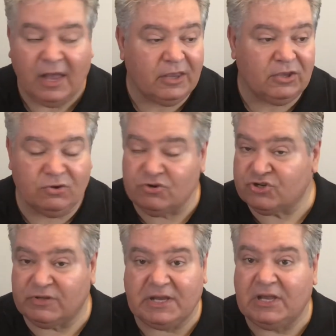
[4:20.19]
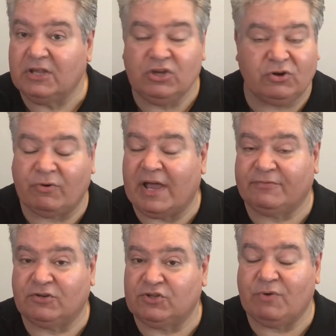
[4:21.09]
Usually, you don't have
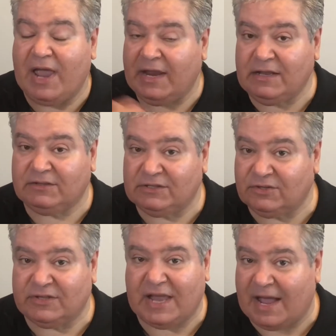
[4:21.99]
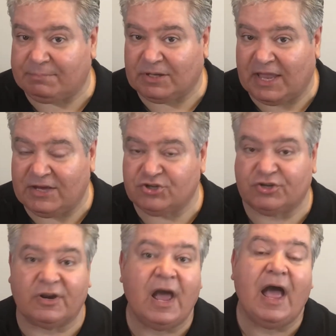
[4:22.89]
to do anything to the
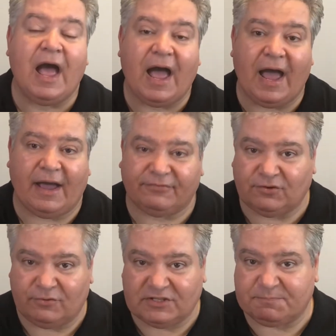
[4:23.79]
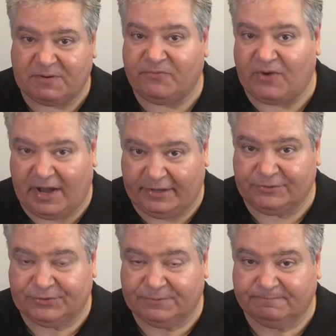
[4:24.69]
application after it's been filed.